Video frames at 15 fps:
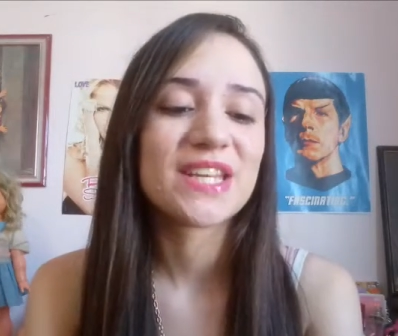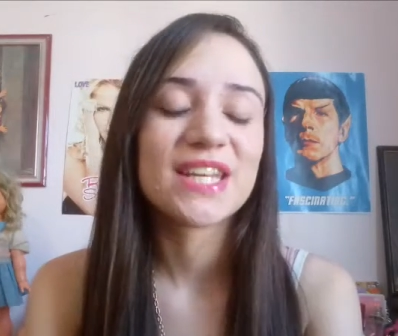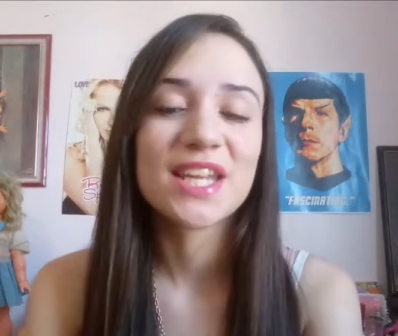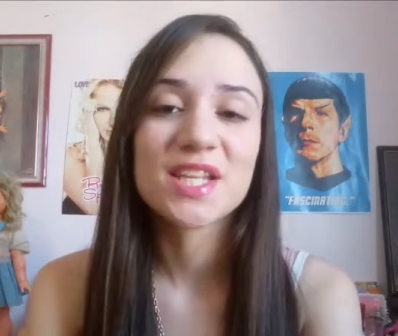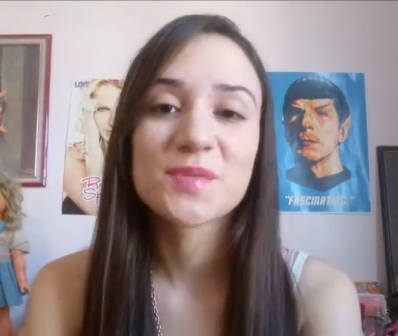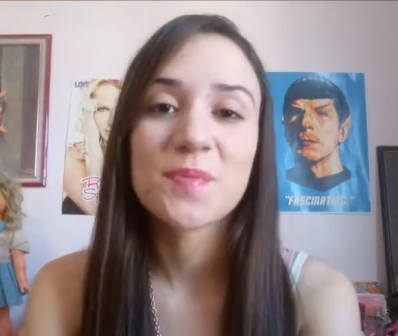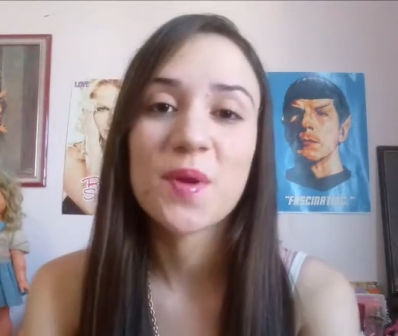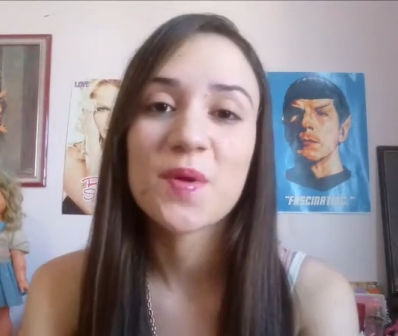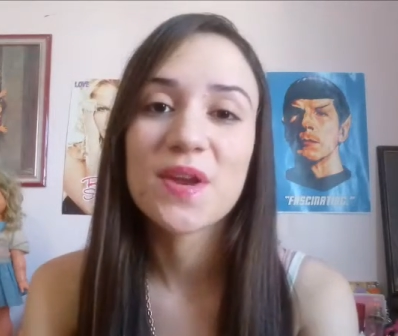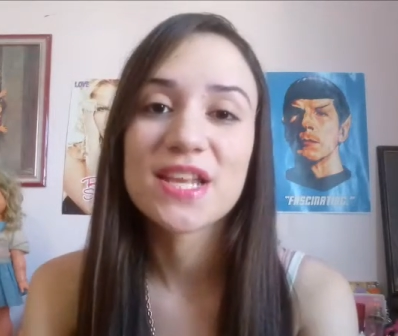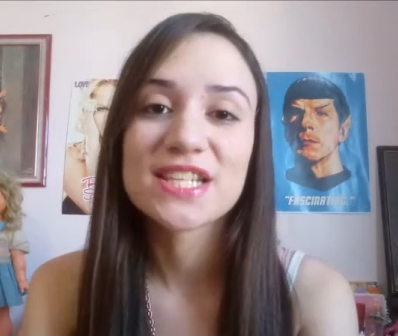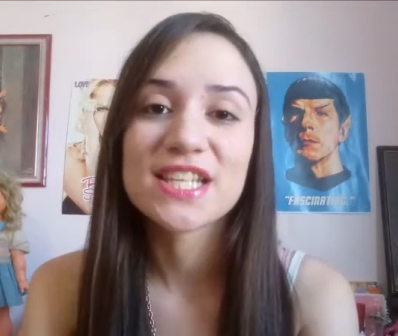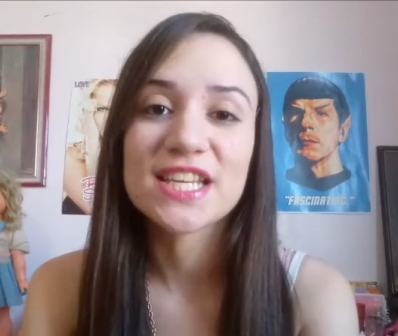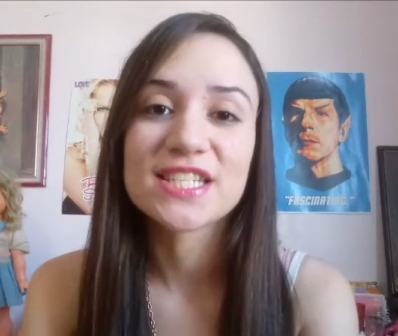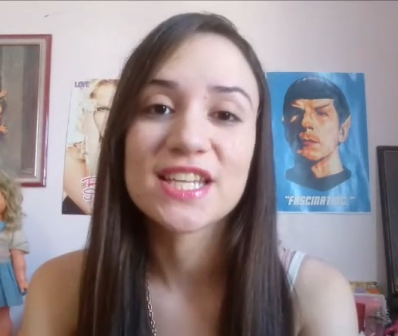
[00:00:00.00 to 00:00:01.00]
Speaker 1: an
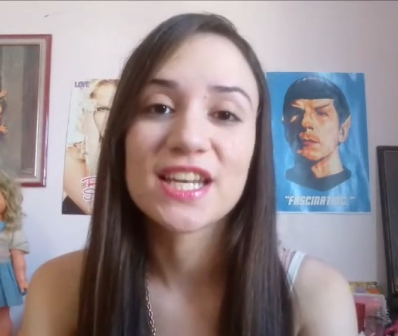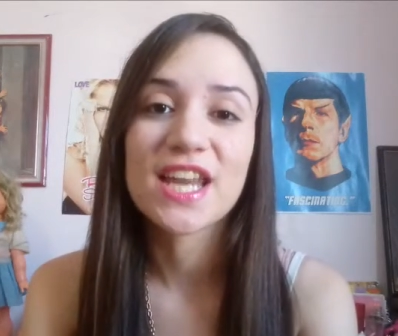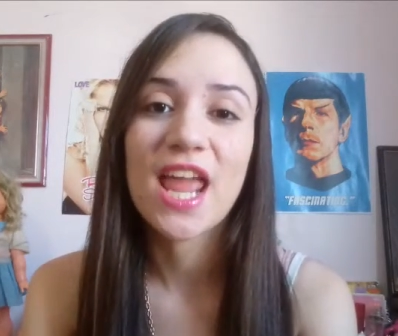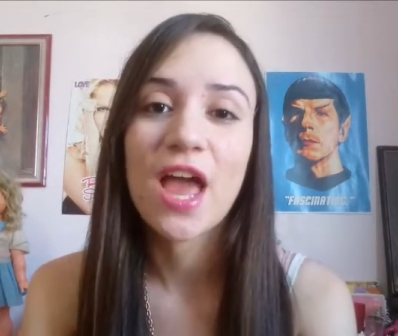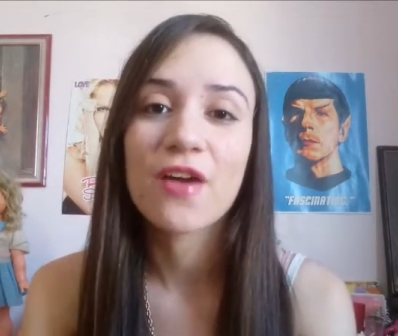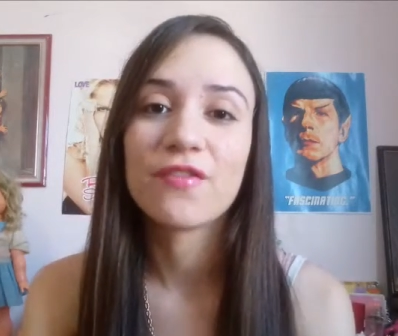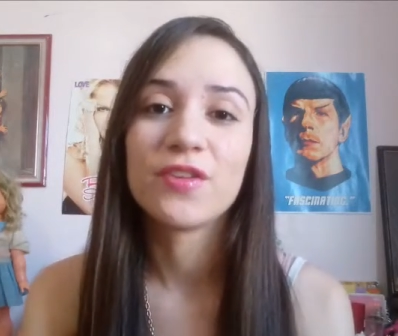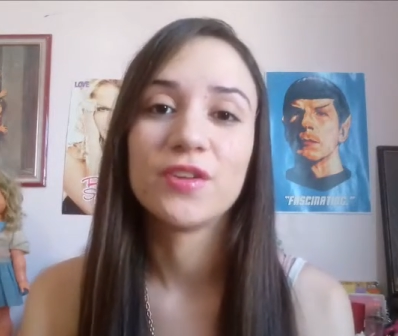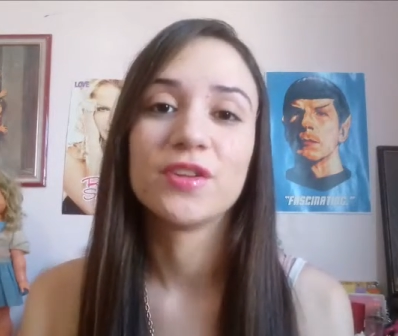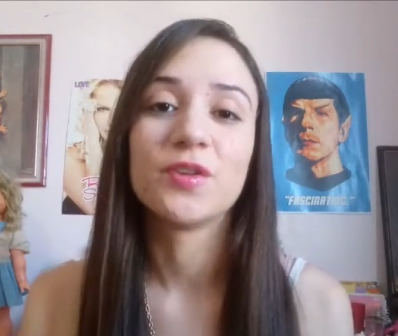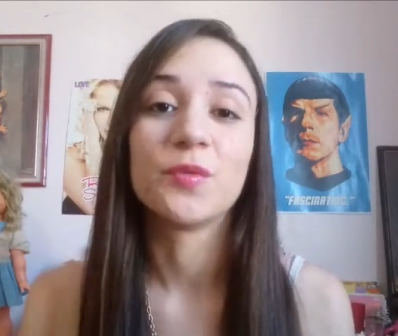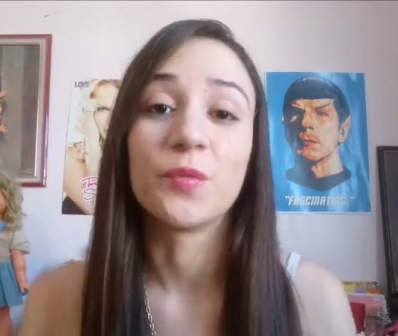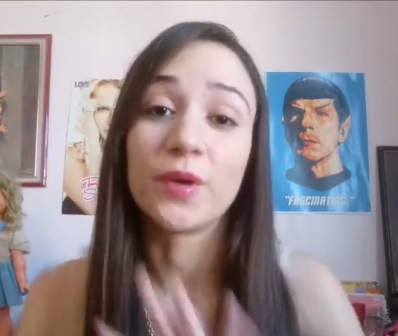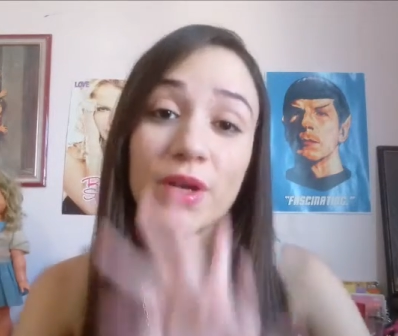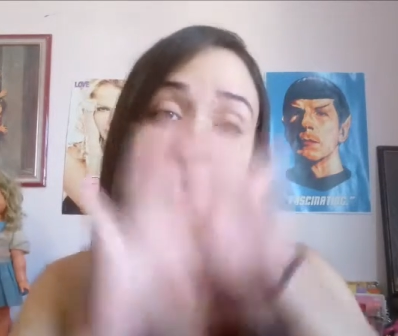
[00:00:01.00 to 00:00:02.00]
experience I didn't have in
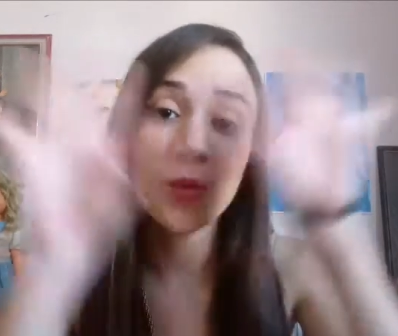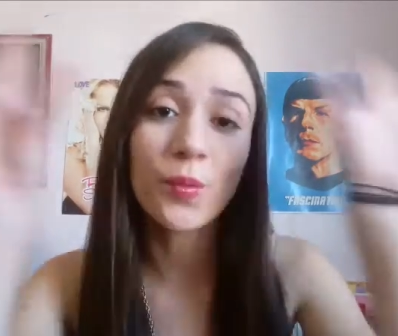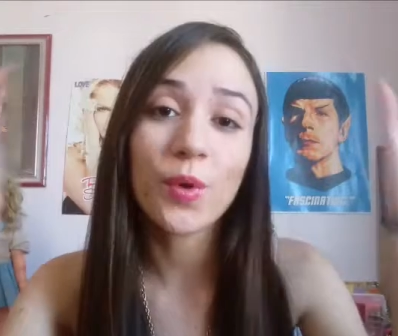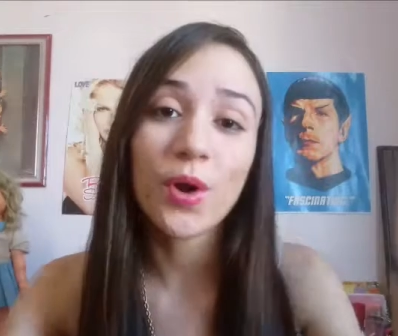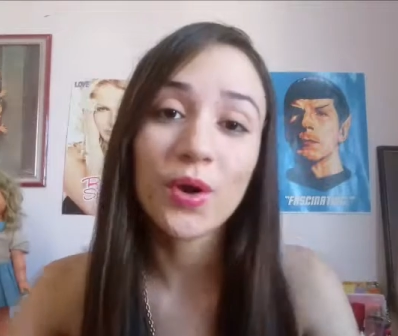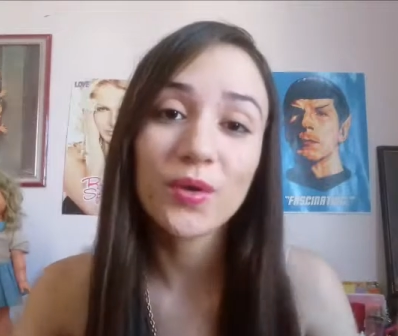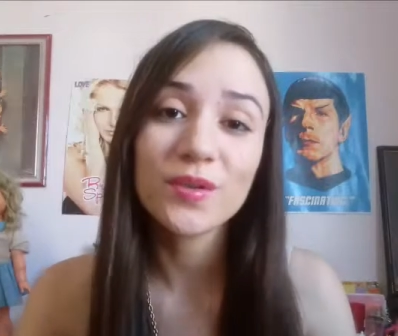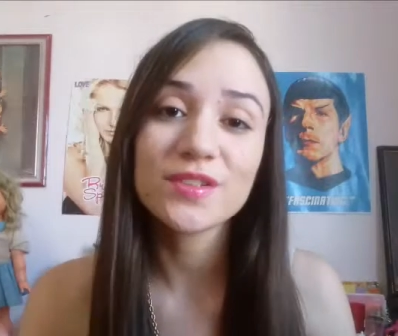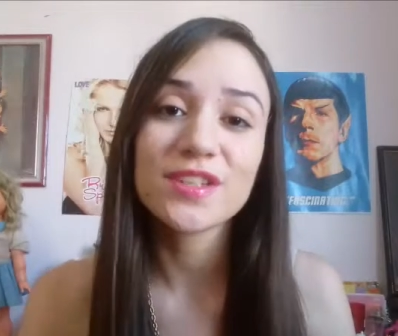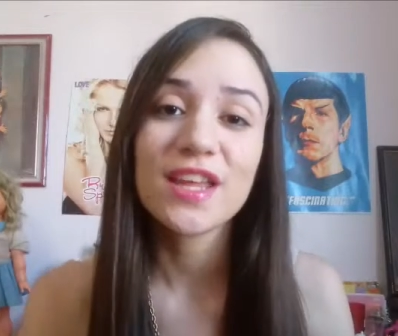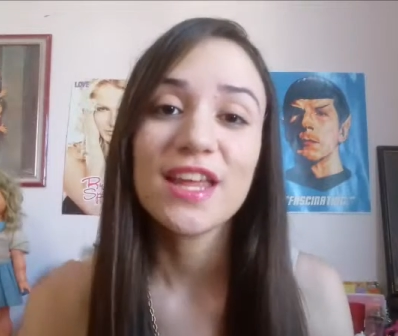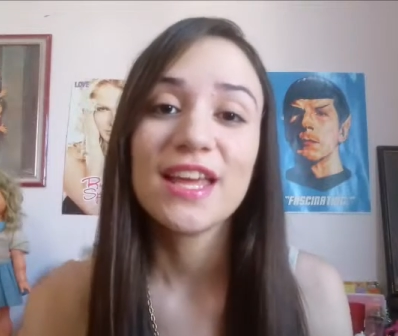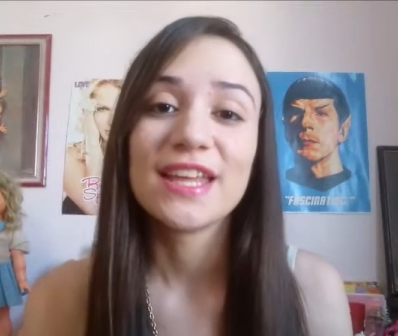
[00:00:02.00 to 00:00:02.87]
the real world